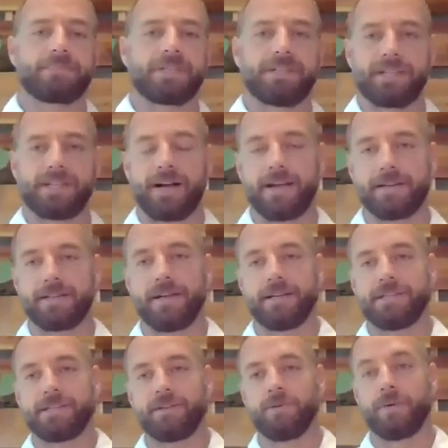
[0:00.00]

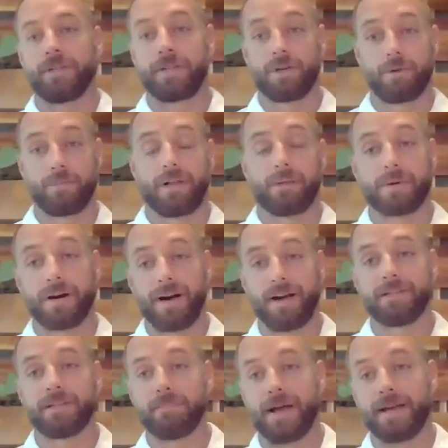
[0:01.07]
scientists who won the Nobel
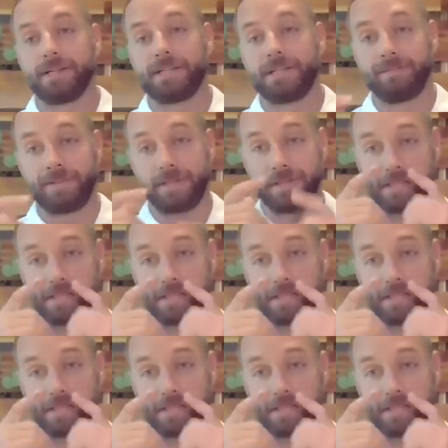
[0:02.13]
Prize in medicine for